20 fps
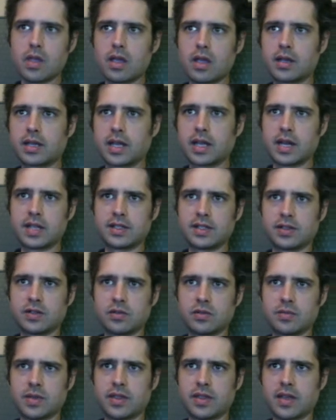Can I
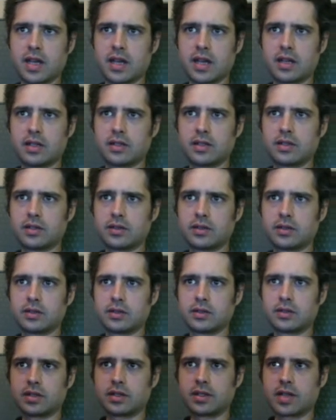zoom in that?
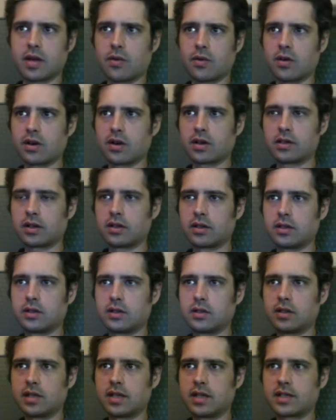Does that work?
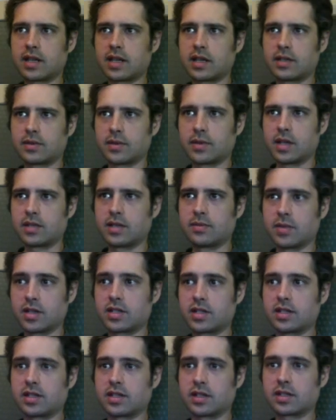Is that as much
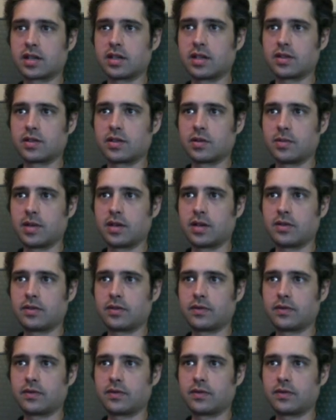as it's going to zoom in?